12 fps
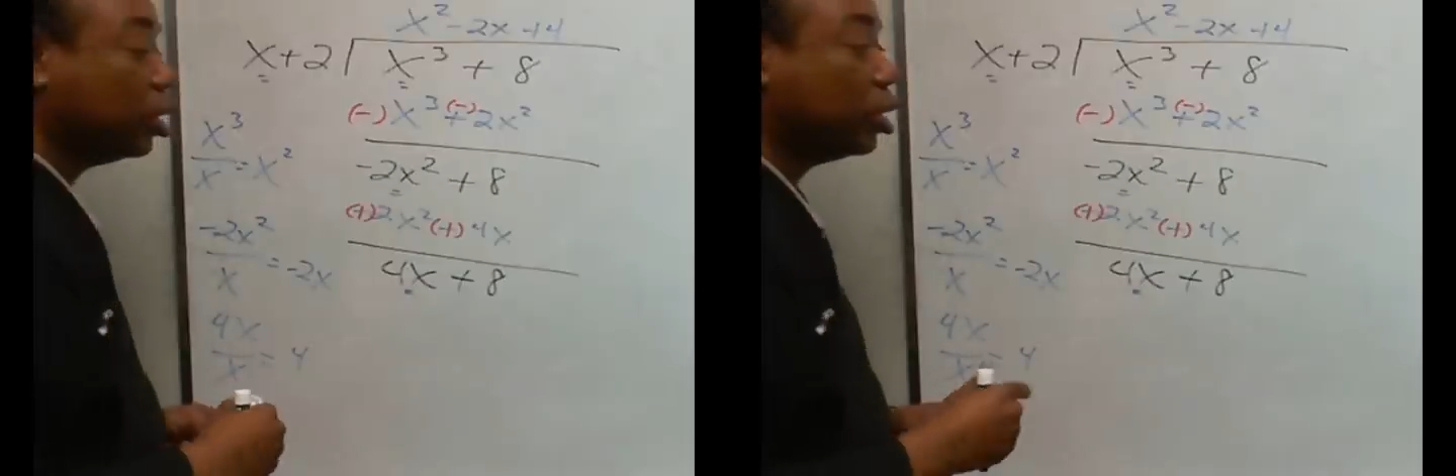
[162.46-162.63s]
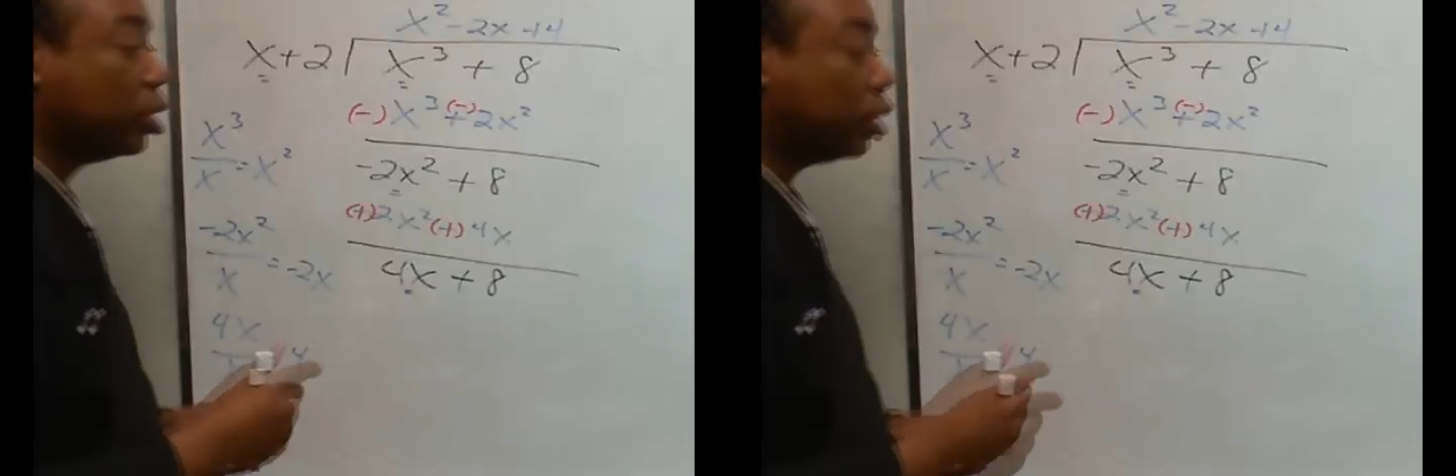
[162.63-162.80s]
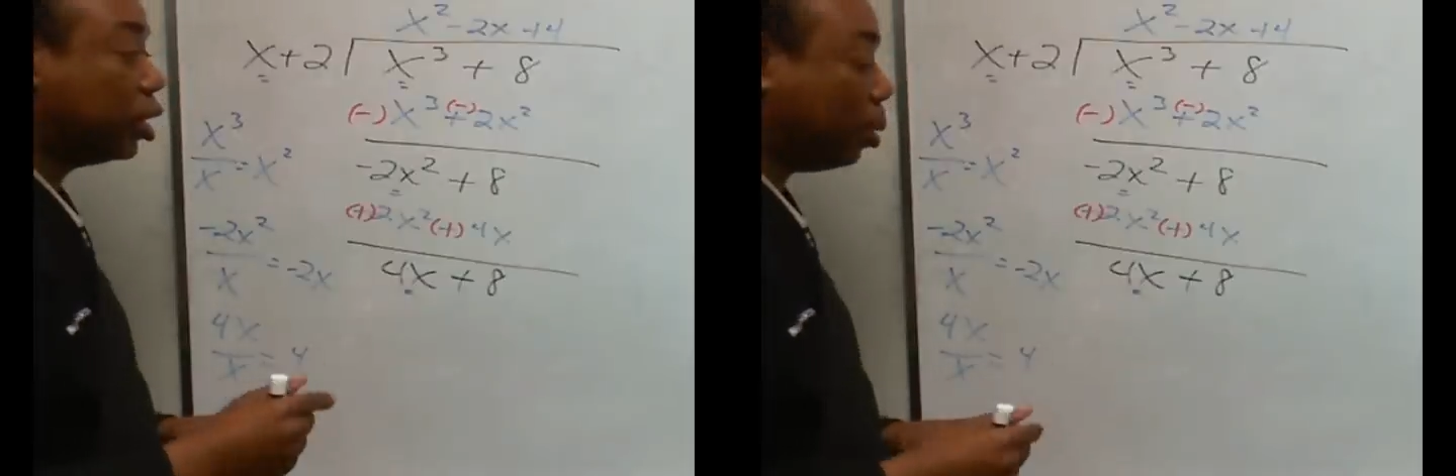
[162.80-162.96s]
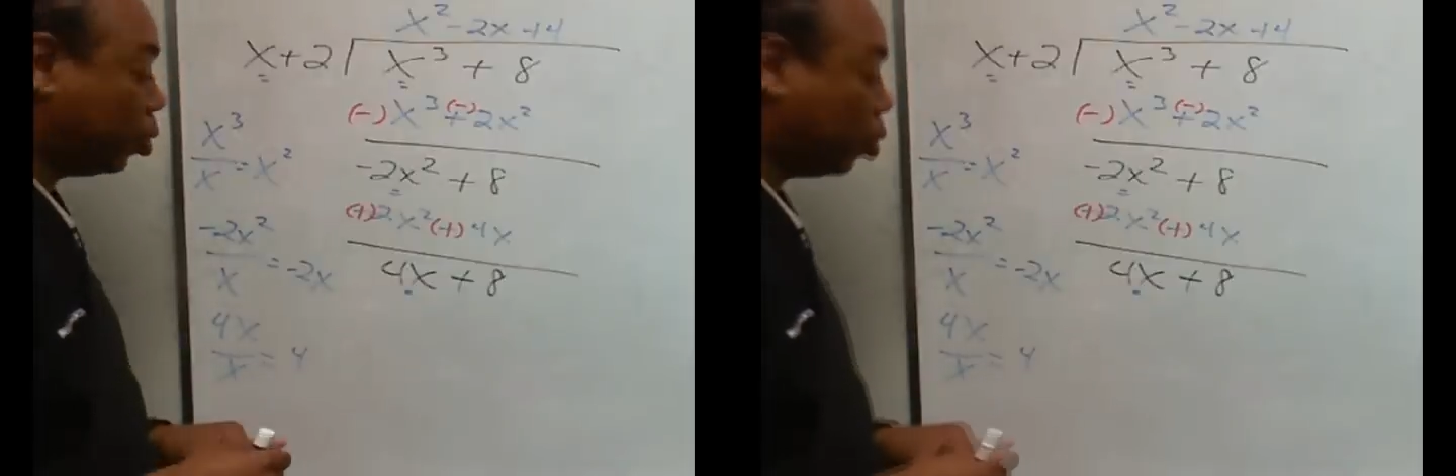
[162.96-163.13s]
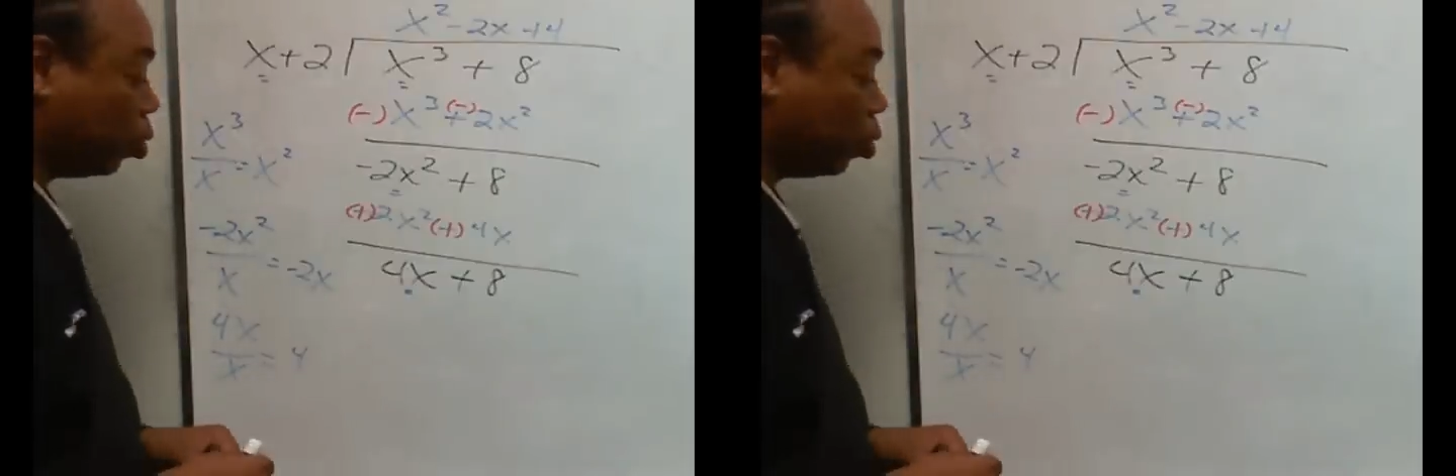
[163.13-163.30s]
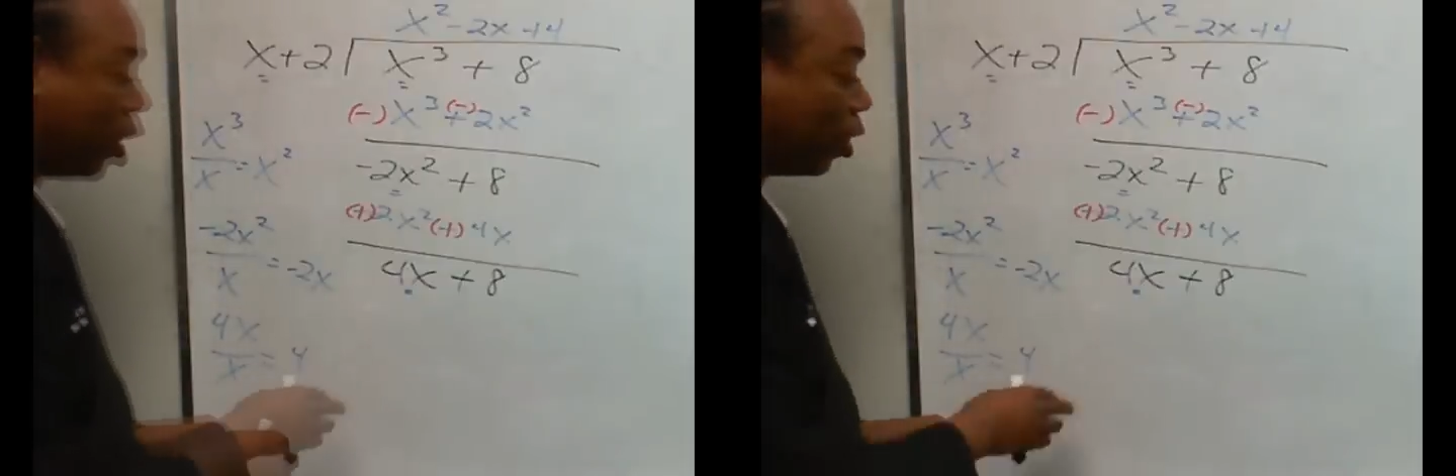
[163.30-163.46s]
Step
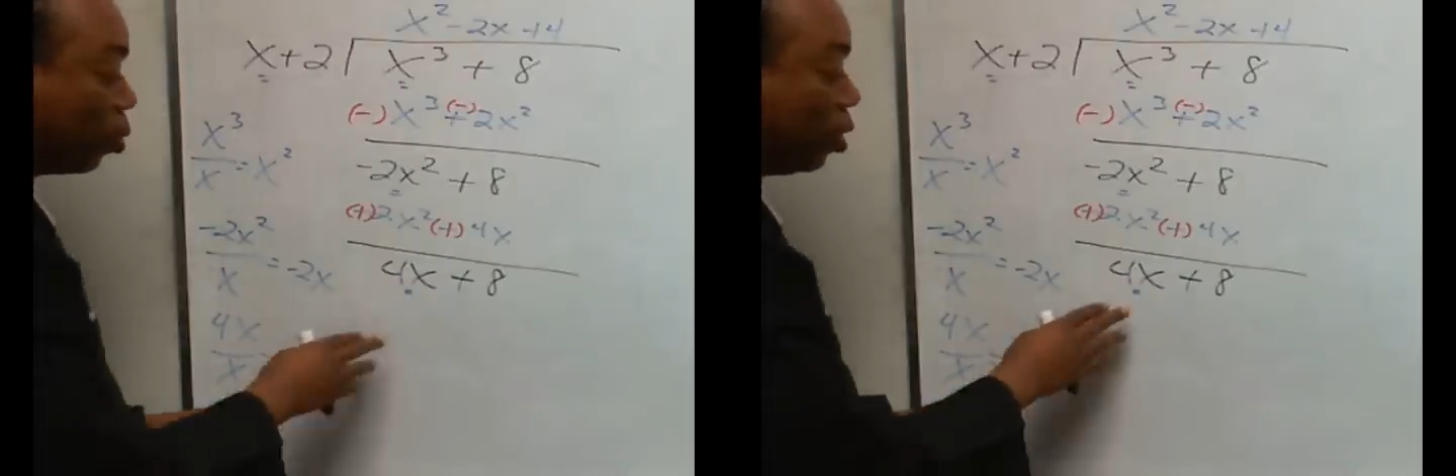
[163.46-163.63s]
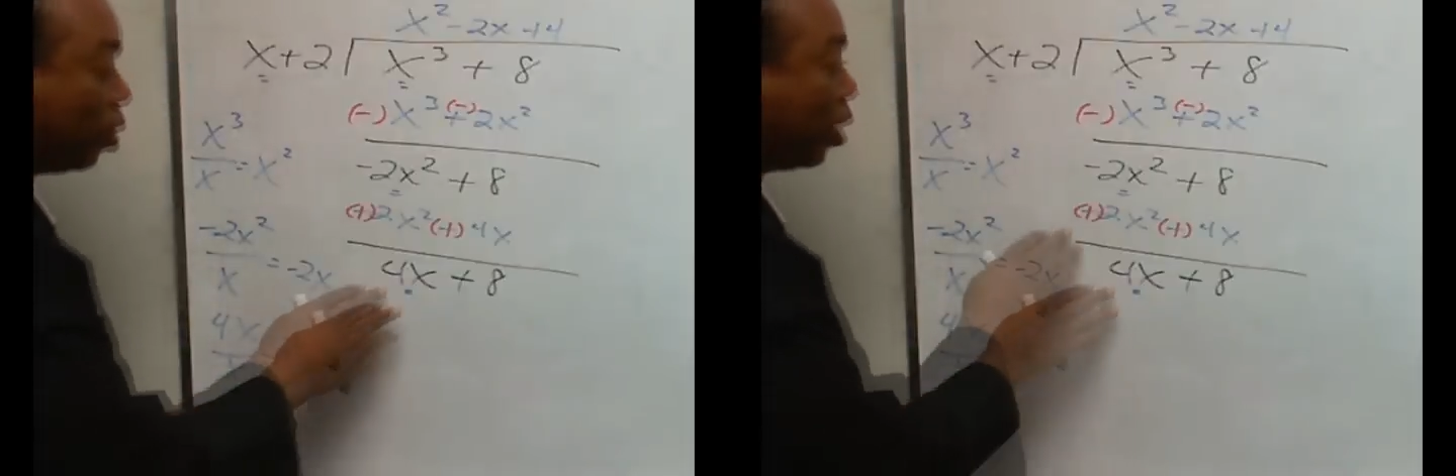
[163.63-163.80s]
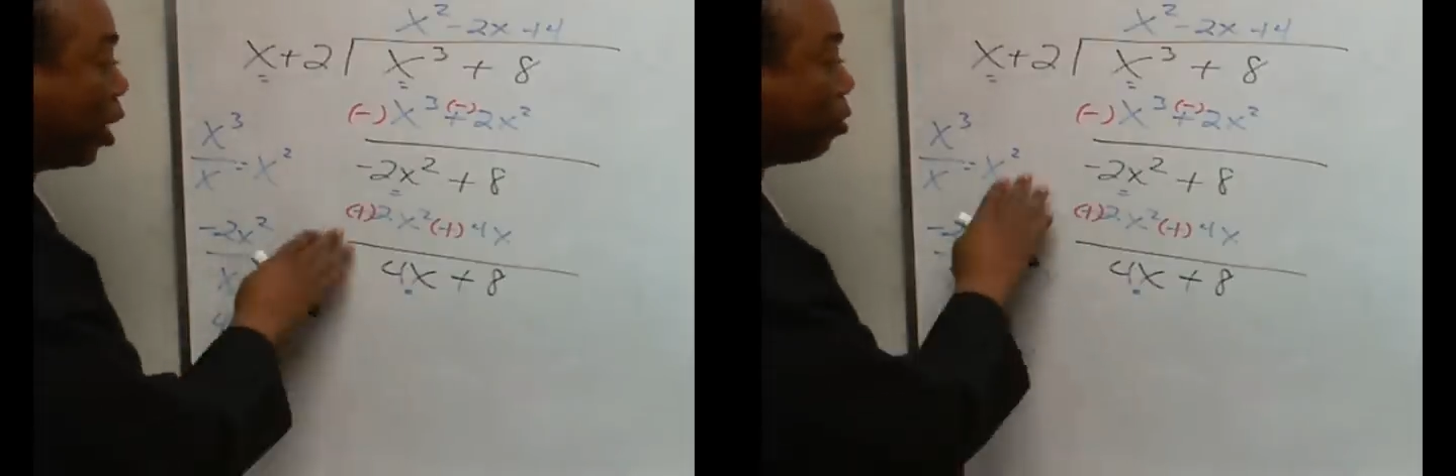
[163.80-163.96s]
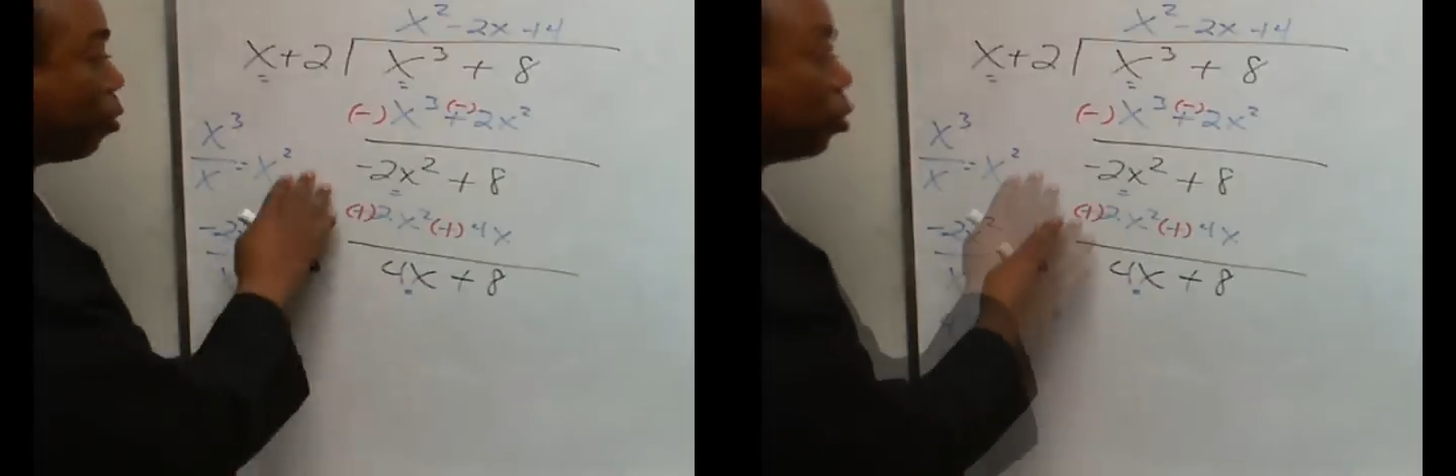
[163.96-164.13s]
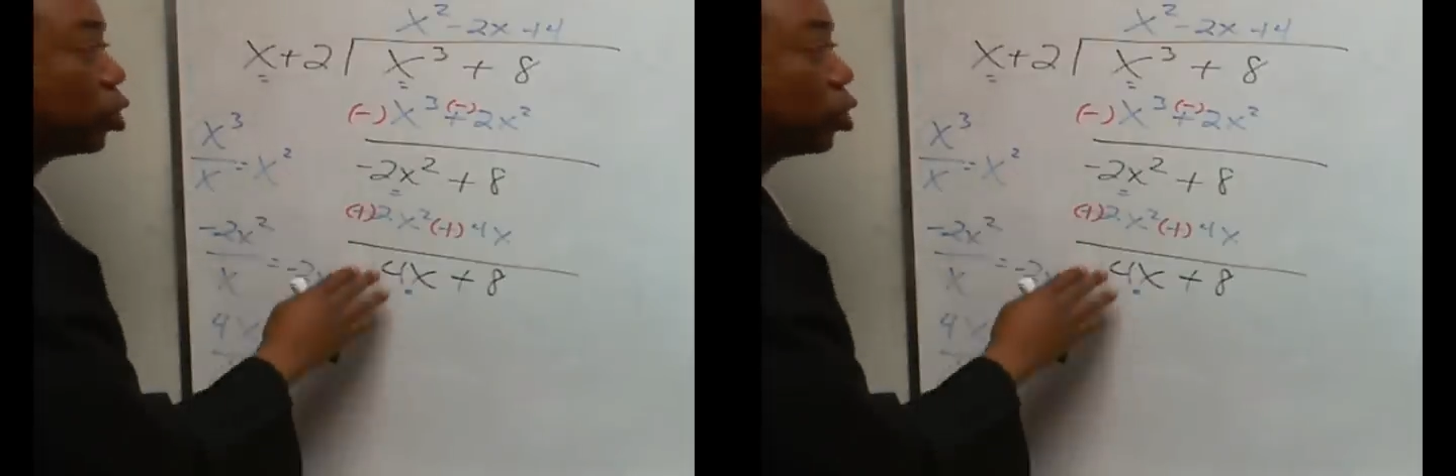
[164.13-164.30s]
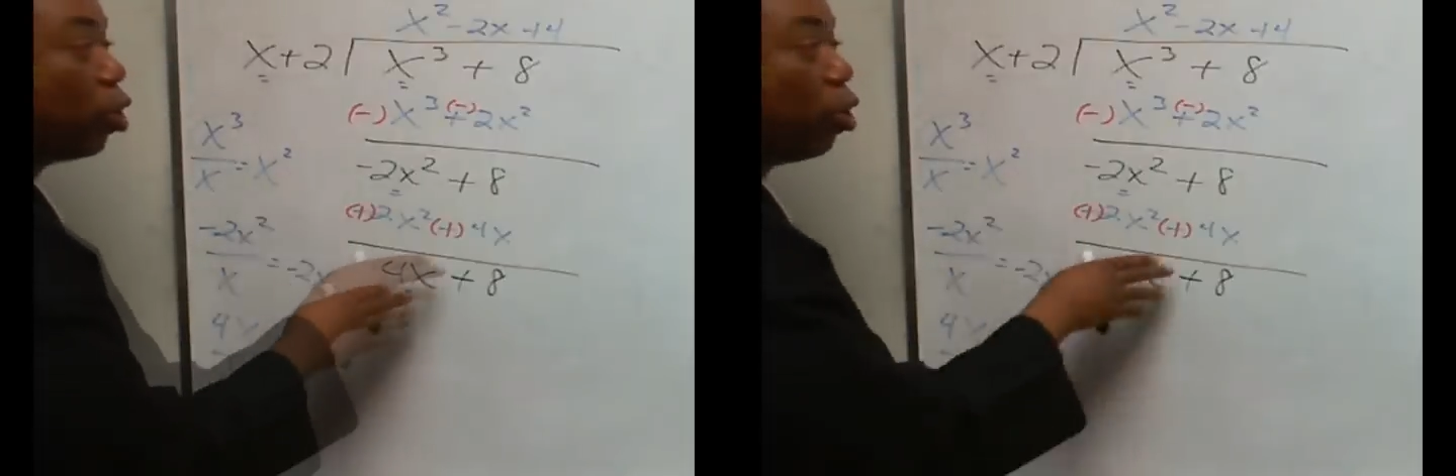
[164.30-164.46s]
2, after we divide the
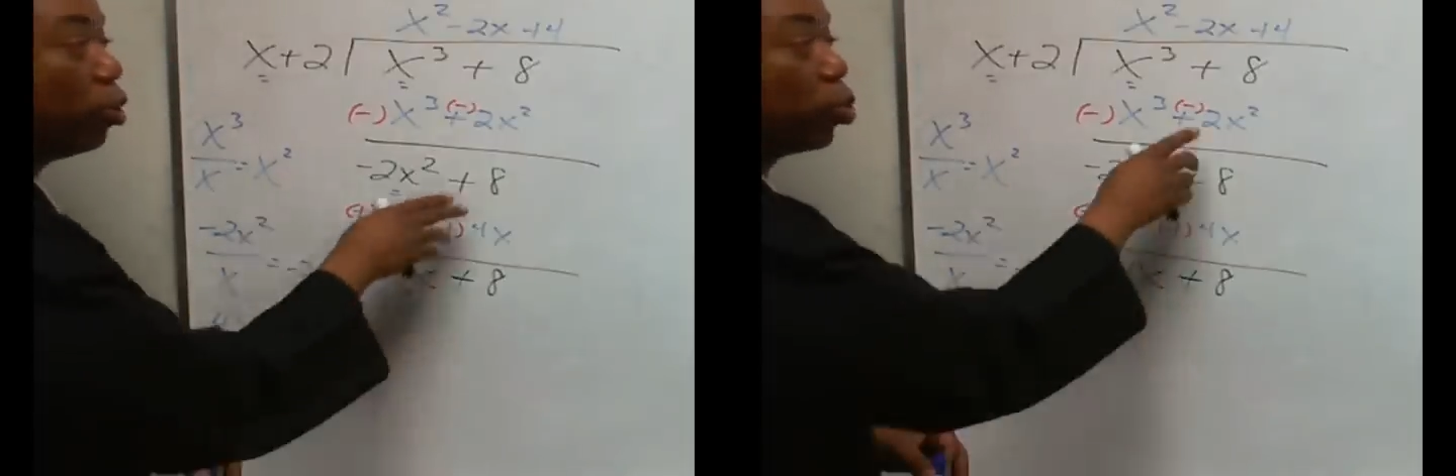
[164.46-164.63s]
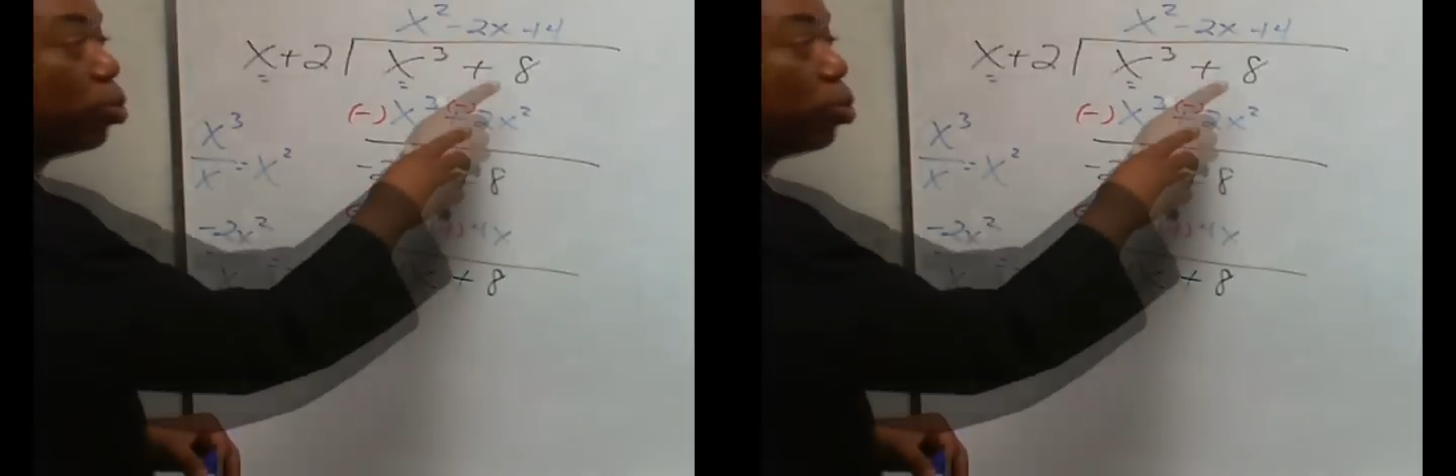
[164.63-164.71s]
first terms,